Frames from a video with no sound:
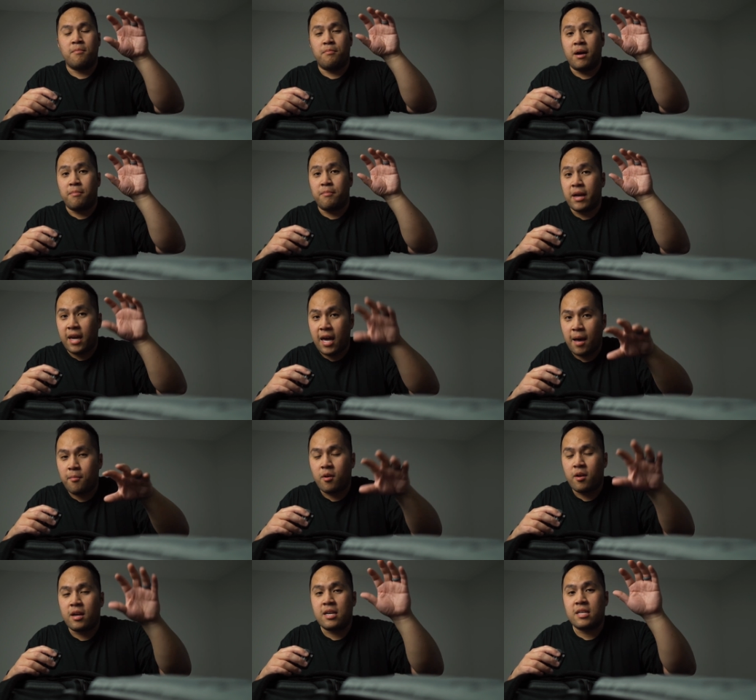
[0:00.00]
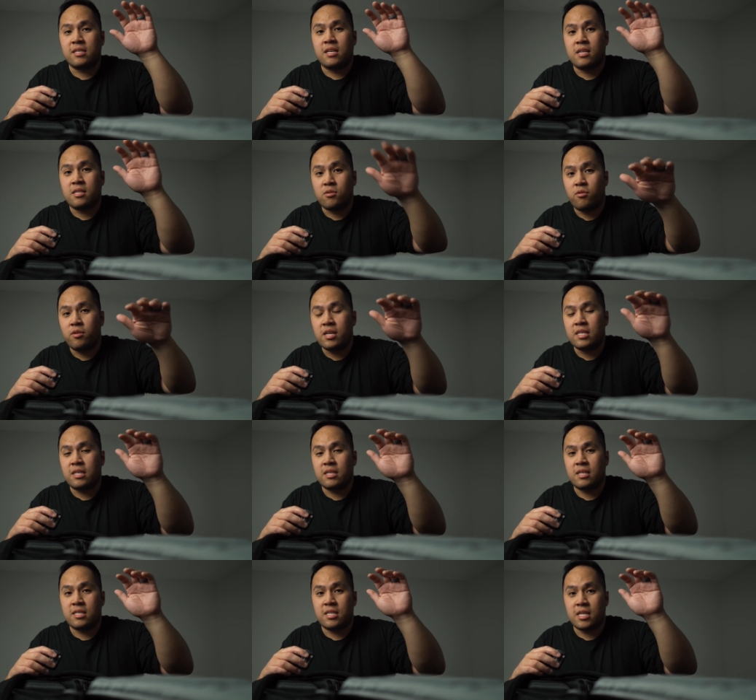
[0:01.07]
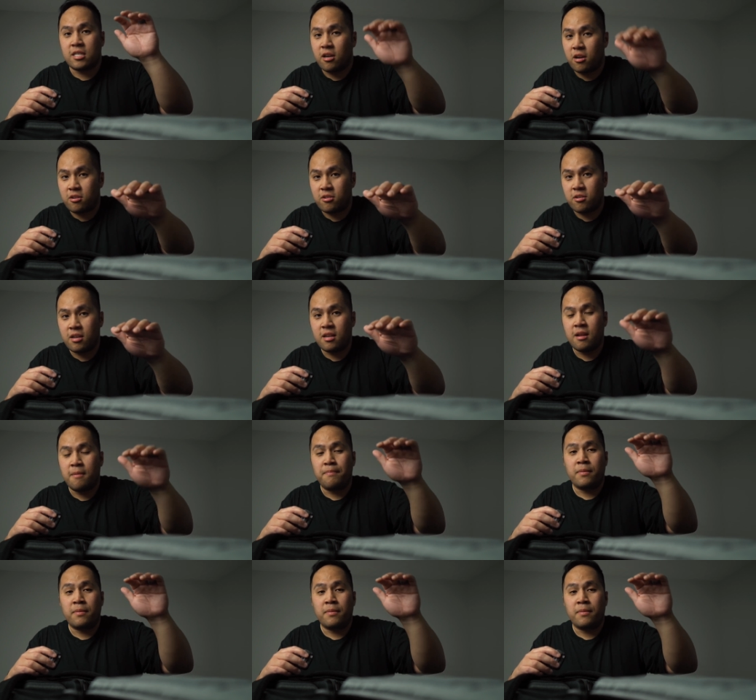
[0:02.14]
But my camera is the Sony 6600